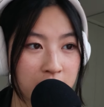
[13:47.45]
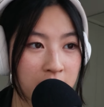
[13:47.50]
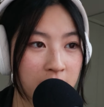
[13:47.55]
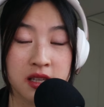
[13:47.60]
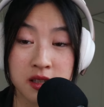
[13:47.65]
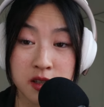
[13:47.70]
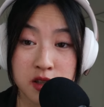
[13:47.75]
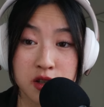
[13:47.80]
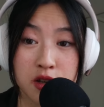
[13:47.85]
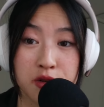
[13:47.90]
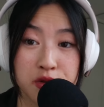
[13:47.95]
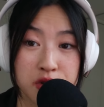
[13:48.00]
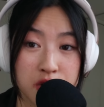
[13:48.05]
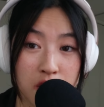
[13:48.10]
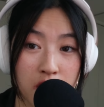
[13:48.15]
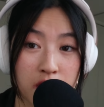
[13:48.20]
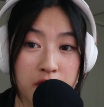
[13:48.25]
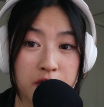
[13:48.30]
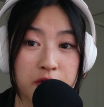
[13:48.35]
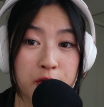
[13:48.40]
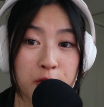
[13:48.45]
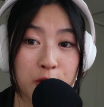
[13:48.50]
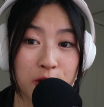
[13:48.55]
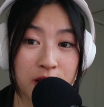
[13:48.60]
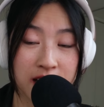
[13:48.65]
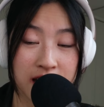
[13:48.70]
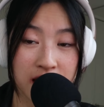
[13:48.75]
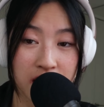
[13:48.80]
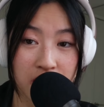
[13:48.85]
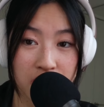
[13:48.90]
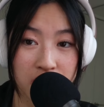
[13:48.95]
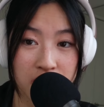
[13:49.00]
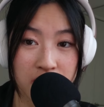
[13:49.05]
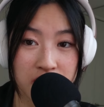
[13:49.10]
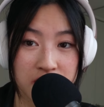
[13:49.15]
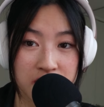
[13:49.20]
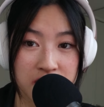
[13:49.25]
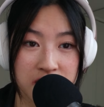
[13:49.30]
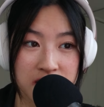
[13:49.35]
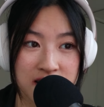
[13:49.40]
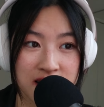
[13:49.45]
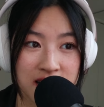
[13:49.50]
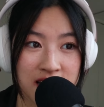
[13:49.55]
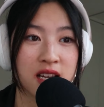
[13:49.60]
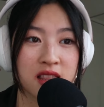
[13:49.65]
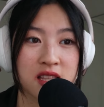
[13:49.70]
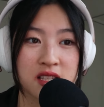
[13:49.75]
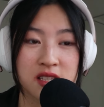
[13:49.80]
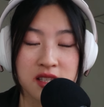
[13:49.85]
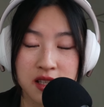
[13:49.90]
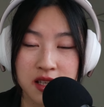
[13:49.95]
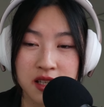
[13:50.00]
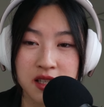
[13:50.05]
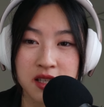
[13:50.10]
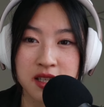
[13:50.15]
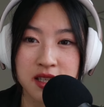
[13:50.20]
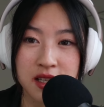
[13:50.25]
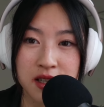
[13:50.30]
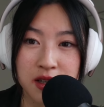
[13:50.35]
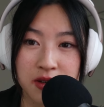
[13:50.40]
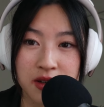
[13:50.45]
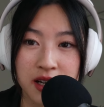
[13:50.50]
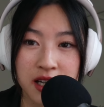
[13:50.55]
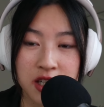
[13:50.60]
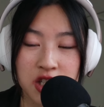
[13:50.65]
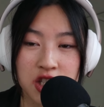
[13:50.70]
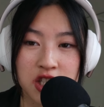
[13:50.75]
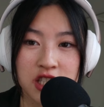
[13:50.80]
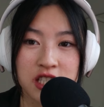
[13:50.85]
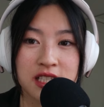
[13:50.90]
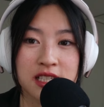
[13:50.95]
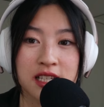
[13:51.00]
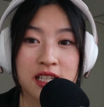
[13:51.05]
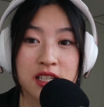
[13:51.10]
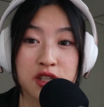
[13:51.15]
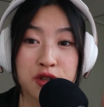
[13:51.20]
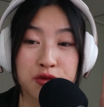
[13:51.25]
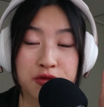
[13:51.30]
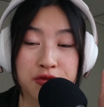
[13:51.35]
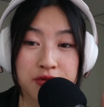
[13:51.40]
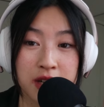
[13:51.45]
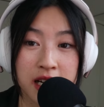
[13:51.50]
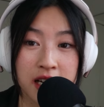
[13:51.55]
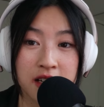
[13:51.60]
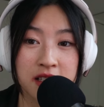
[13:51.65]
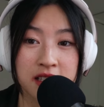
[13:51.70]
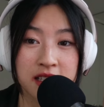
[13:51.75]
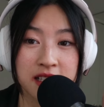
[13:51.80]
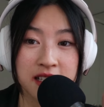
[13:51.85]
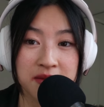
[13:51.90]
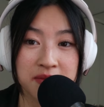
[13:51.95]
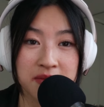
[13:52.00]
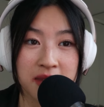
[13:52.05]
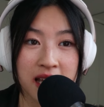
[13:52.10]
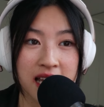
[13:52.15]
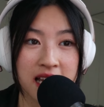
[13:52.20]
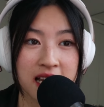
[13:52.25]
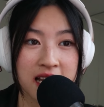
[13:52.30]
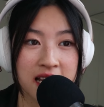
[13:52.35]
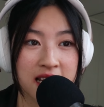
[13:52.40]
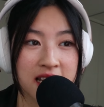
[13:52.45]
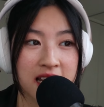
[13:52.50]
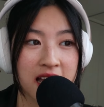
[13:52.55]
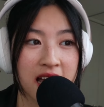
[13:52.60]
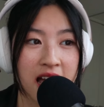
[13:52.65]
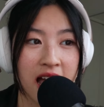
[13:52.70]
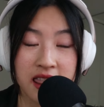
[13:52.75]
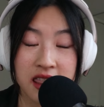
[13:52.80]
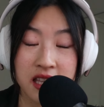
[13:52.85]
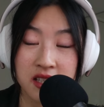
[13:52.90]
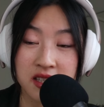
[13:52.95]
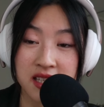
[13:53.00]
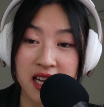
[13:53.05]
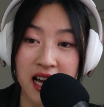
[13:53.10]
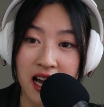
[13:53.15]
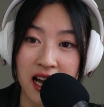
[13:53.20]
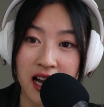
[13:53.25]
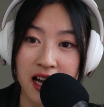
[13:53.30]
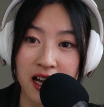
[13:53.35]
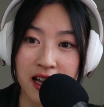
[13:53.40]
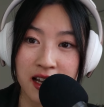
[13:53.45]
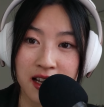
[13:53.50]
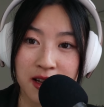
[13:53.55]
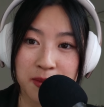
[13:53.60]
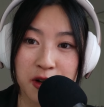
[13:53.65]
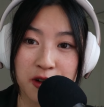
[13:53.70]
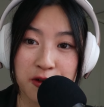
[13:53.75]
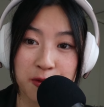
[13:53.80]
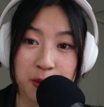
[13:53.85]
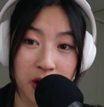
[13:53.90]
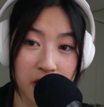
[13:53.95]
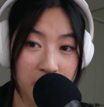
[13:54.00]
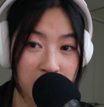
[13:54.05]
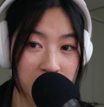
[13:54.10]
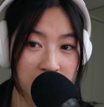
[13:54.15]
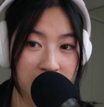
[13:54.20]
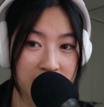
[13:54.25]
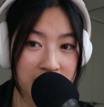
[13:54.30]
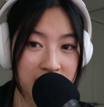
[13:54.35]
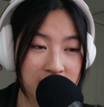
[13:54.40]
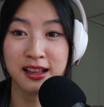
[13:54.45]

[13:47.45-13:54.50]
This goes on for years, yet this consideration is rarely made at the time of purchase.